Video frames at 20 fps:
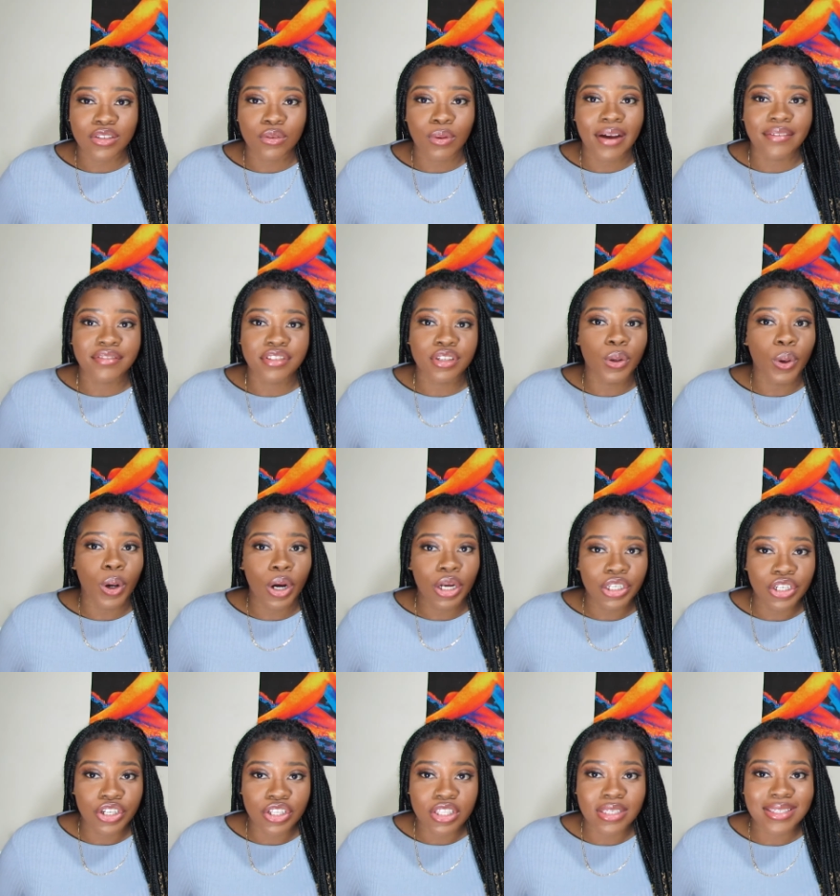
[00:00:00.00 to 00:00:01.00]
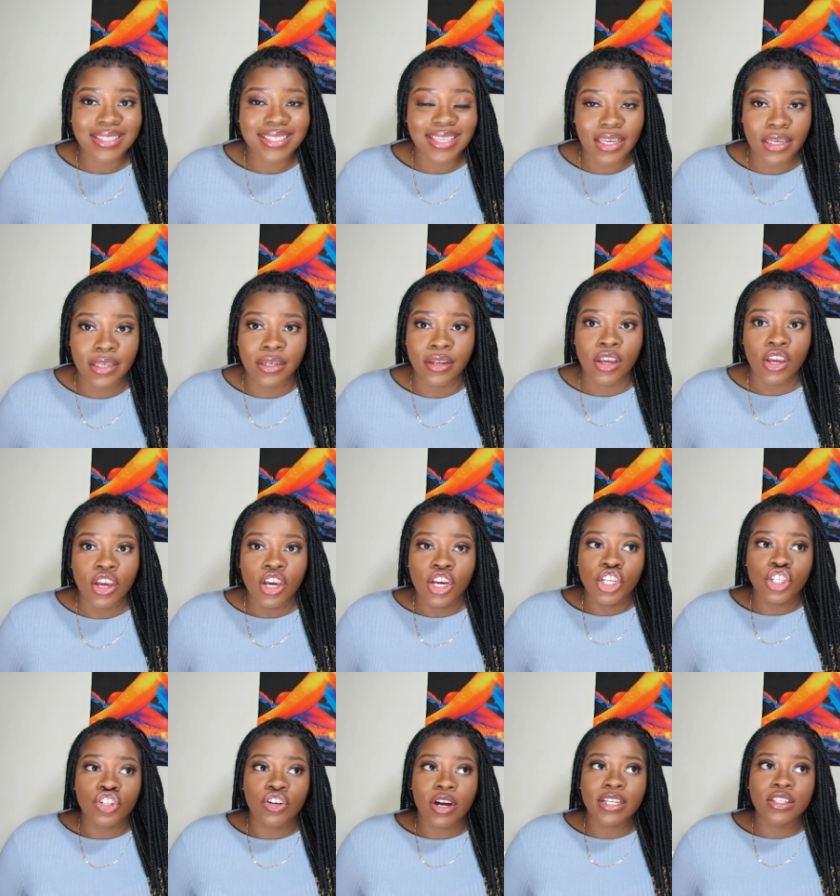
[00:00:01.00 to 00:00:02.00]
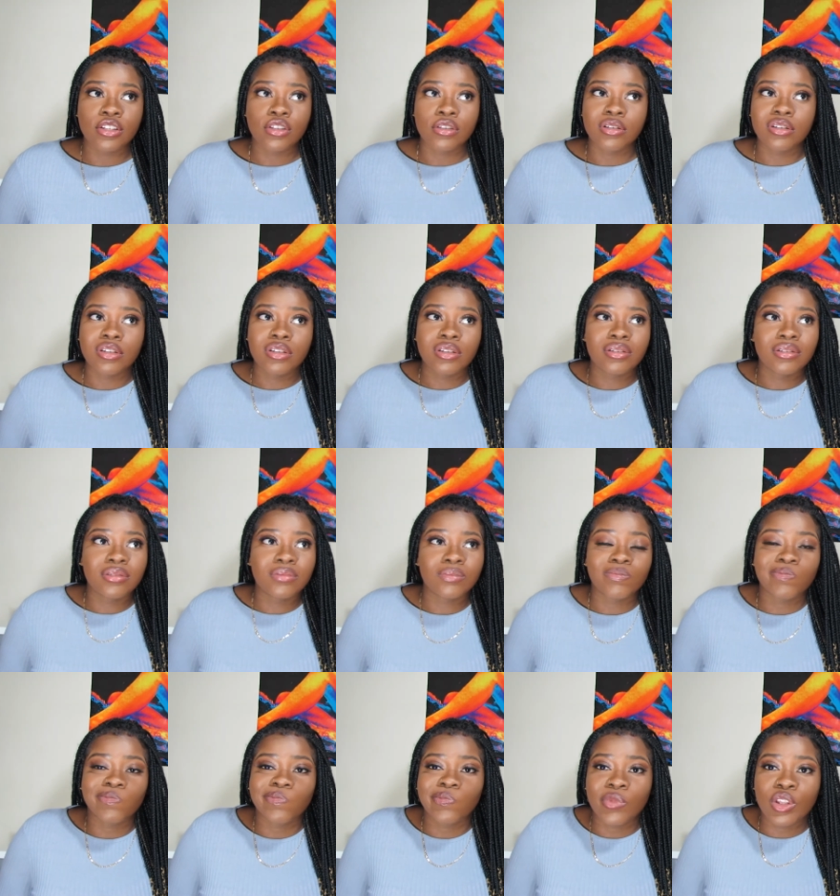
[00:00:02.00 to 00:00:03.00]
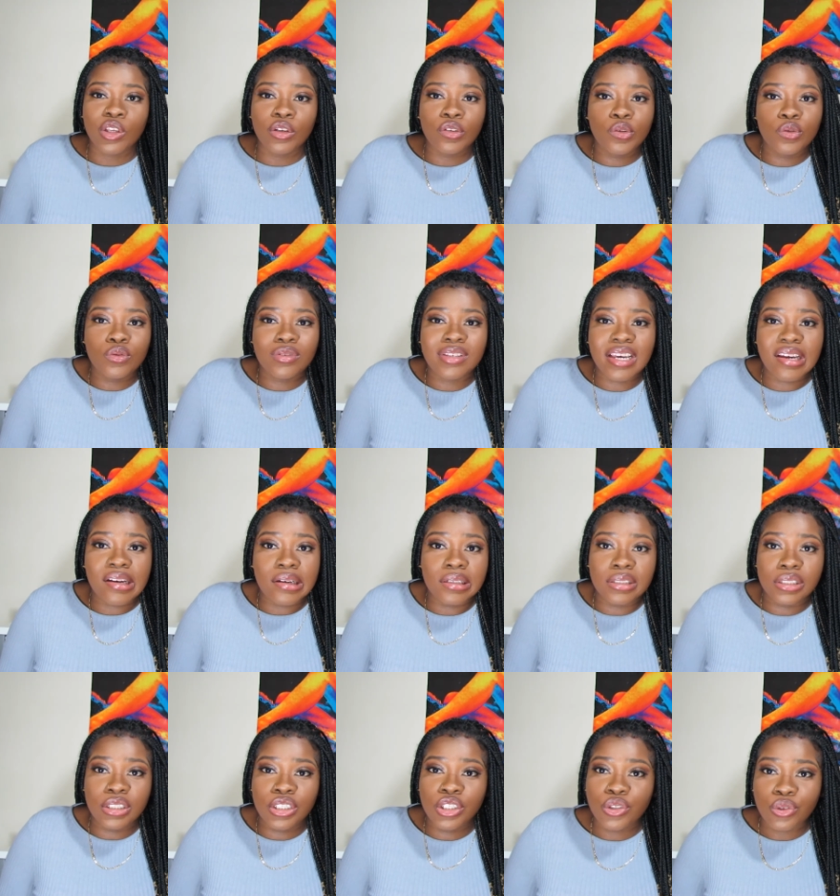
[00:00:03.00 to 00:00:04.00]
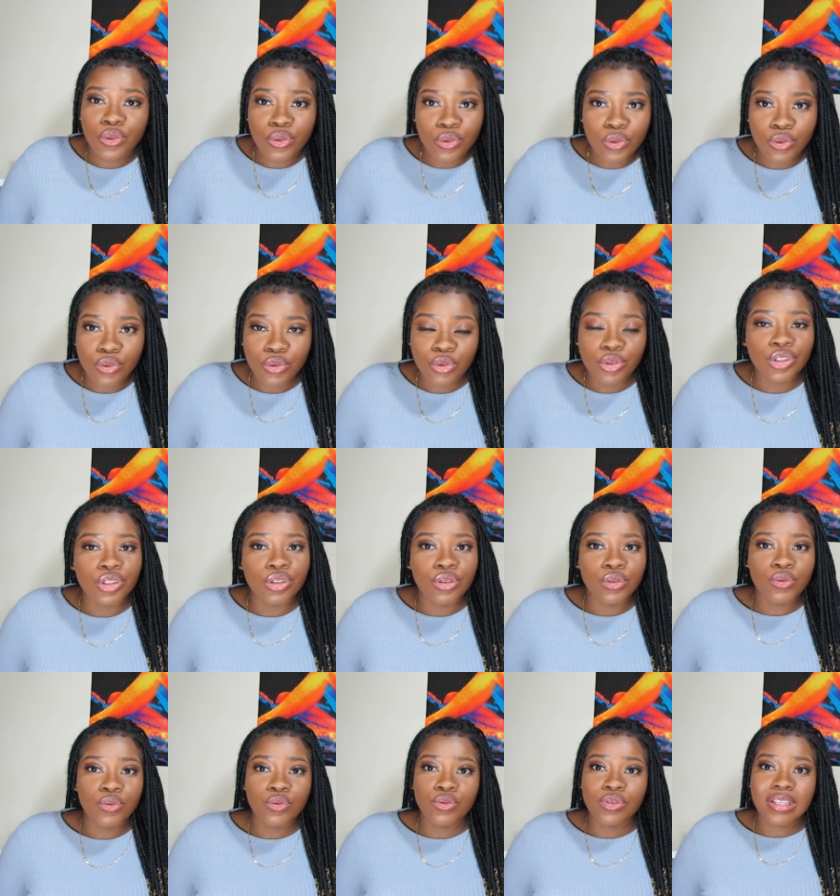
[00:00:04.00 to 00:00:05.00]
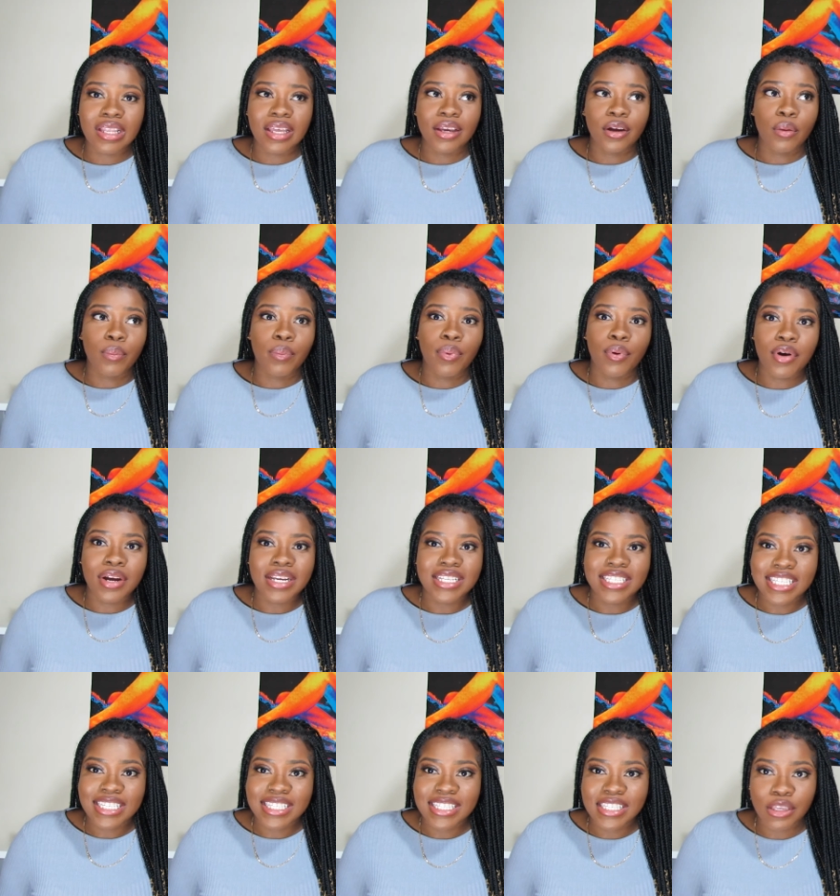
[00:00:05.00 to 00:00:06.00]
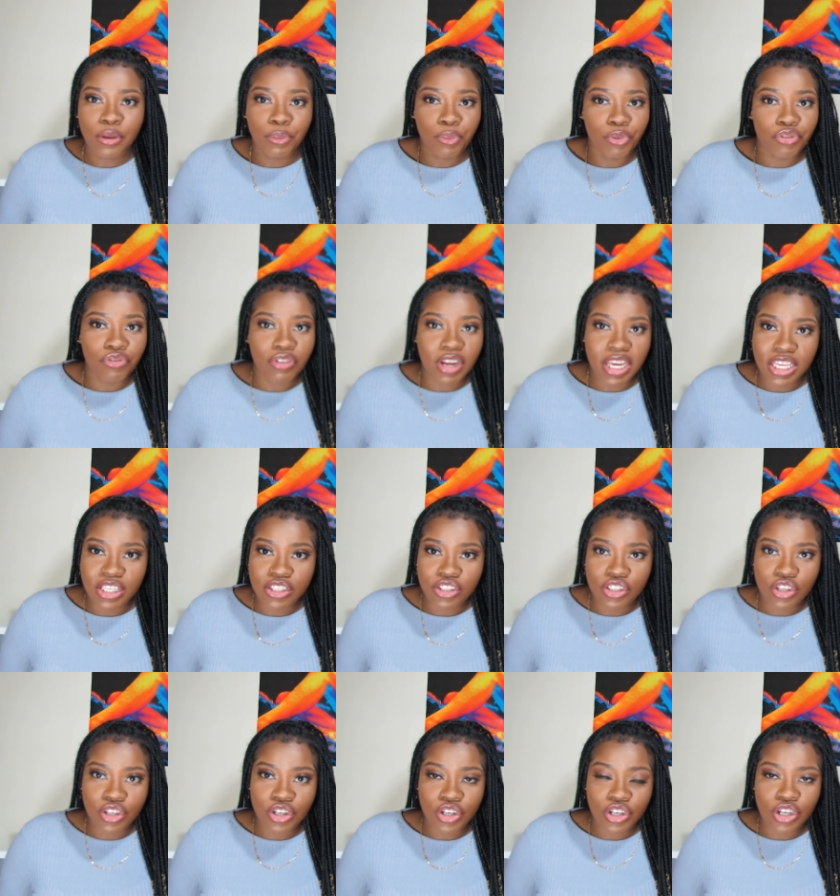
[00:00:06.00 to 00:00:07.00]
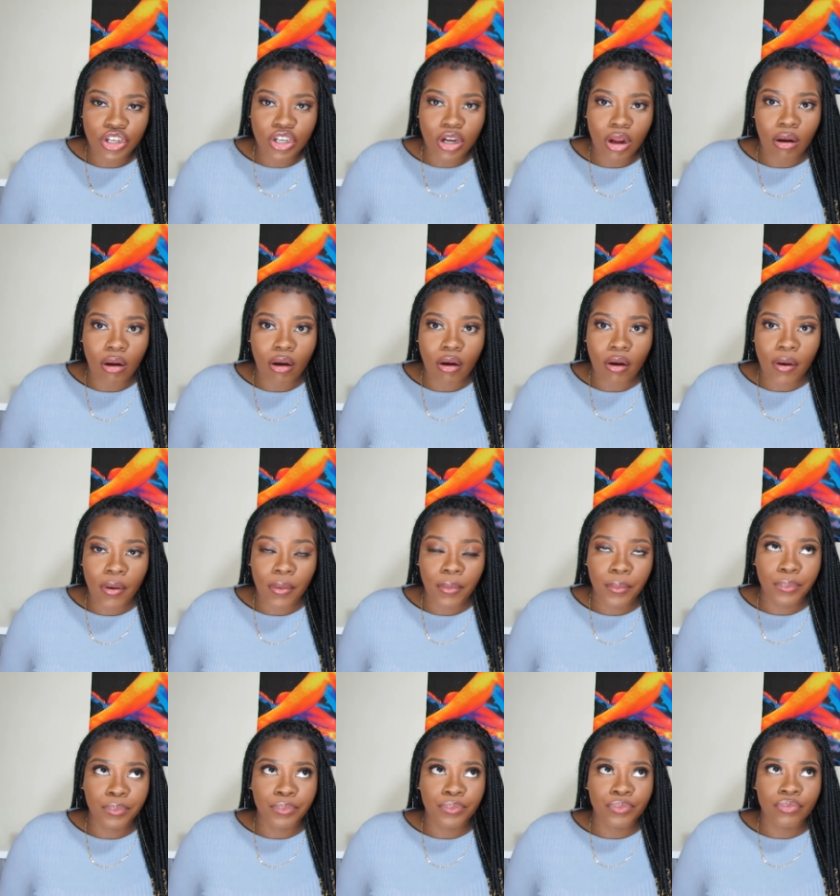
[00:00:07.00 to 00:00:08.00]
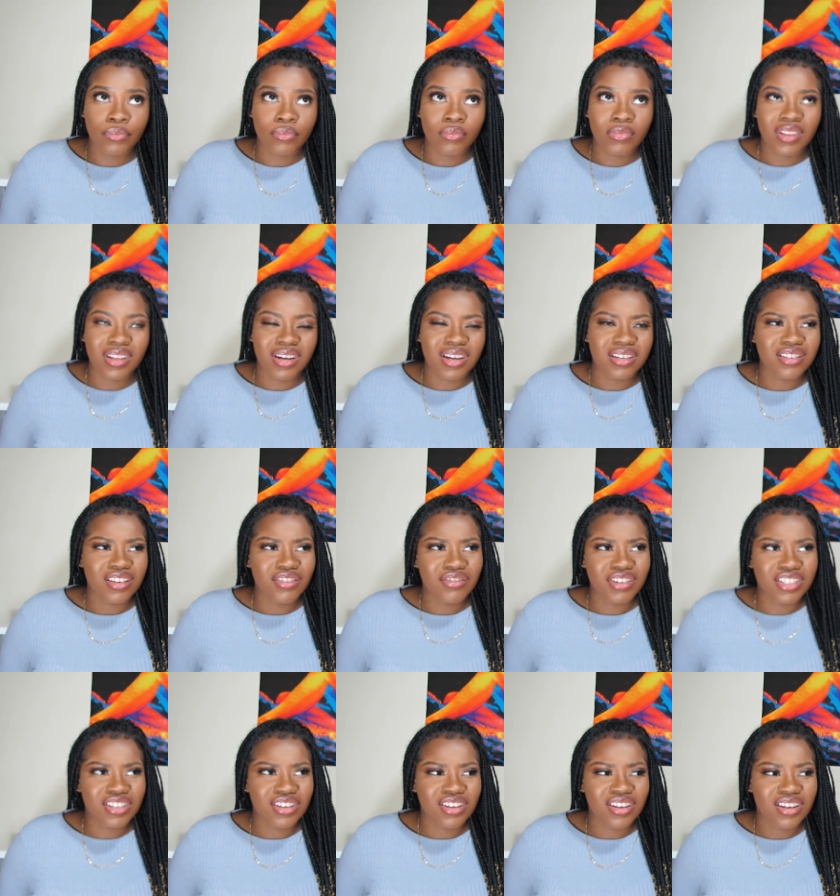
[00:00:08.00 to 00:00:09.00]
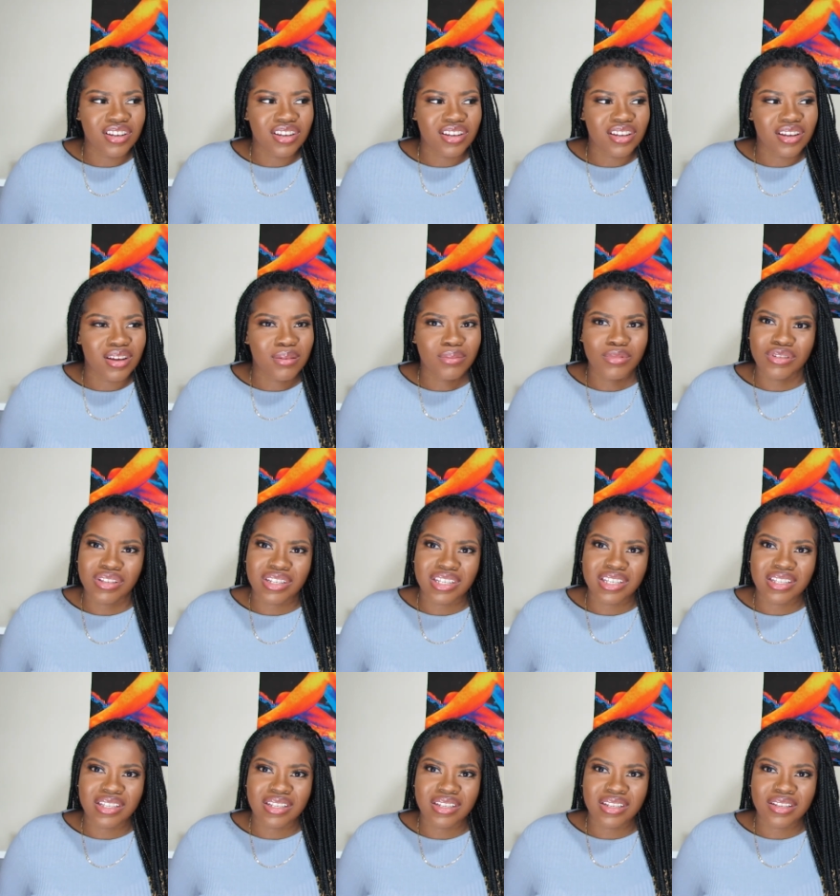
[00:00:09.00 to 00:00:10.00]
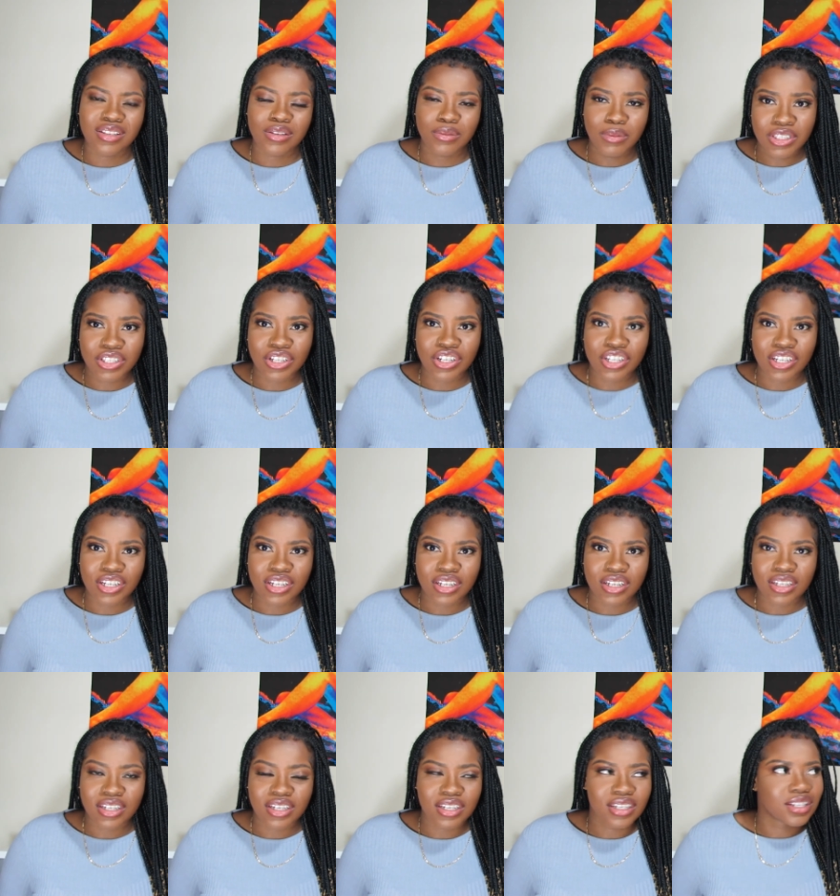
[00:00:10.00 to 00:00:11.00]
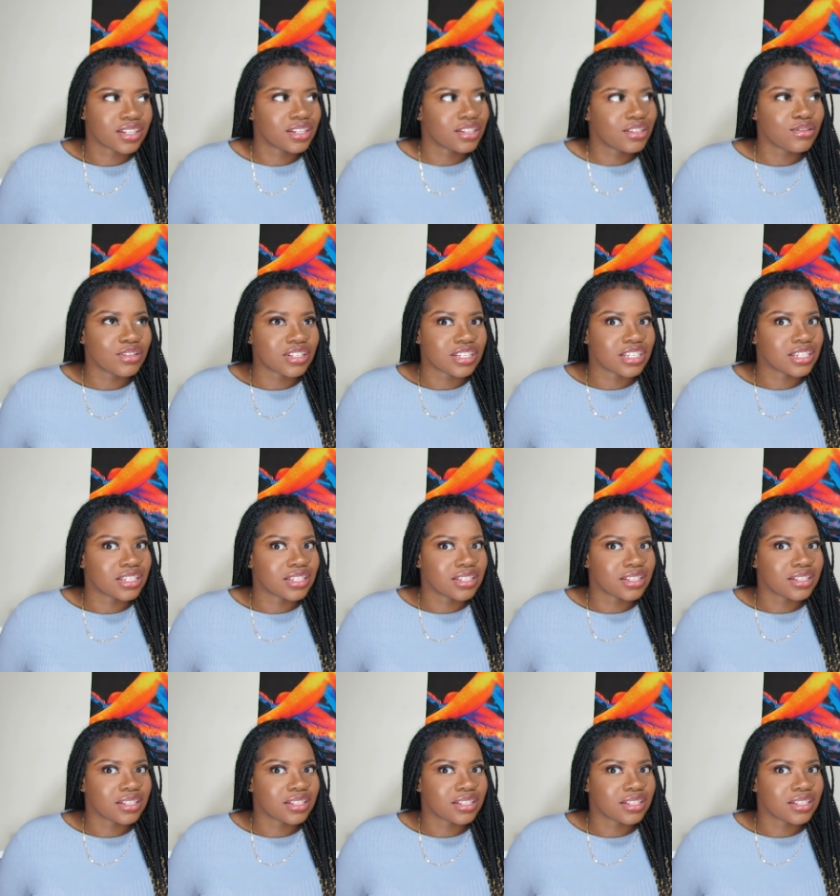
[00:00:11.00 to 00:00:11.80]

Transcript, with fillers: You have to go under the skin. Try to use like a needle. You can use like a pointy tip razor. Um did I say razor? I'm losing it. Tweezer, losing it.